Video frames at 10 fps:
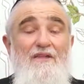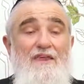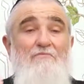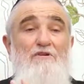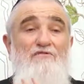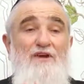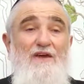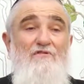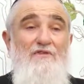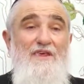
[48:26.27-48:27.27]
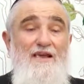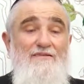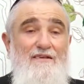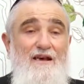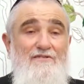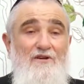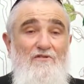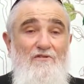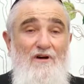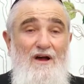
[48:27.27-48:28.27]
they've been forgiven with the Eitz Das
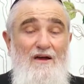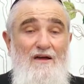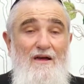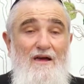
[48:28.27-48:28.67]
Torah,